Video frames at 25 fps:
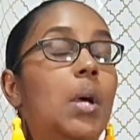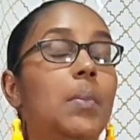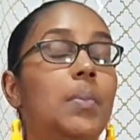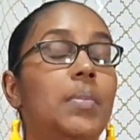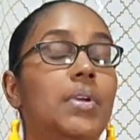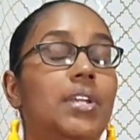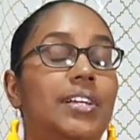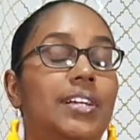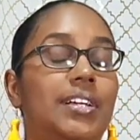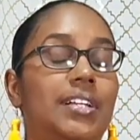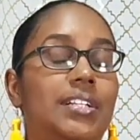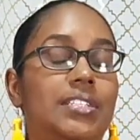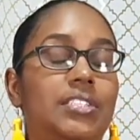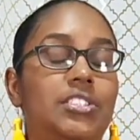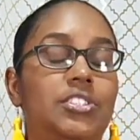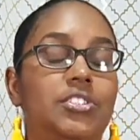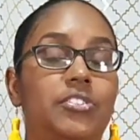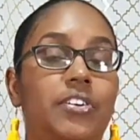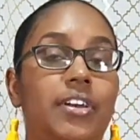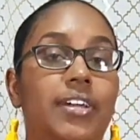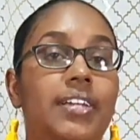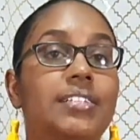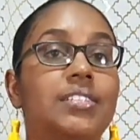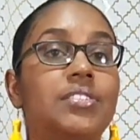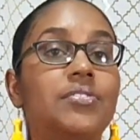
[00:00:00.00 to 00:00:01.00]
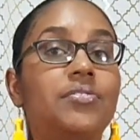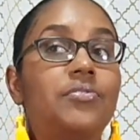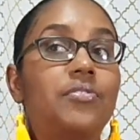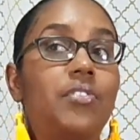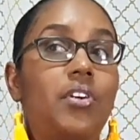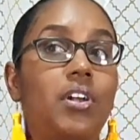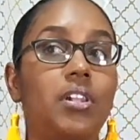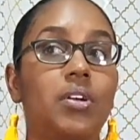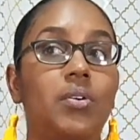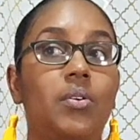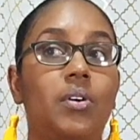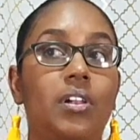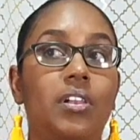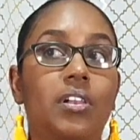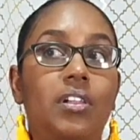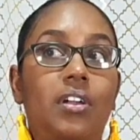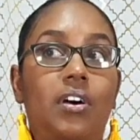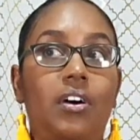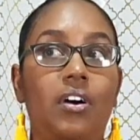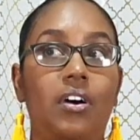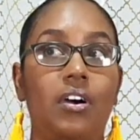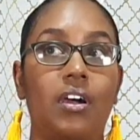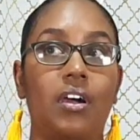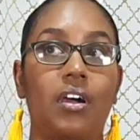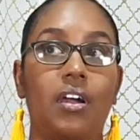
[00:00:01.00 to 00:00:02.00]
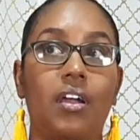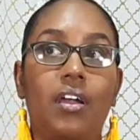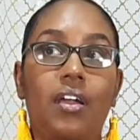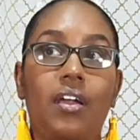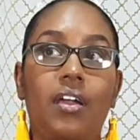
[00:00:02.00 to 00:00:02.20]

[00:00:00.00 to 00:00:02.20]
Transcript: because trying to follow along